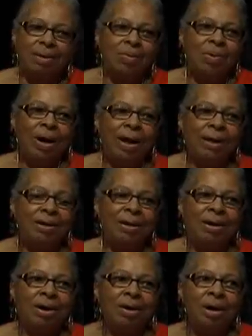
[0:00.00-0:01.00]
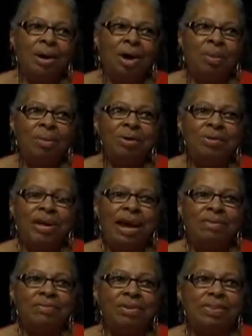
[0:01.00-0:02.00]
Well, you know, you almost
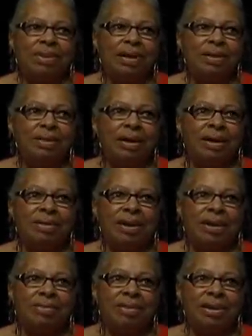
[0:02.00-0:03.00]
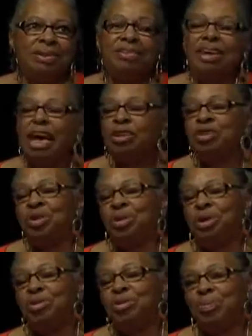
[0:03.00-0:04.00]
have to think that it, it's an intentional
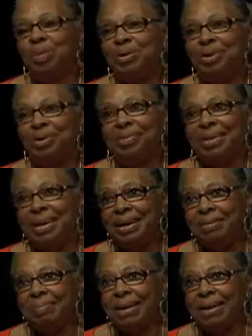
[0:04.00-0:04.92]
conspiracy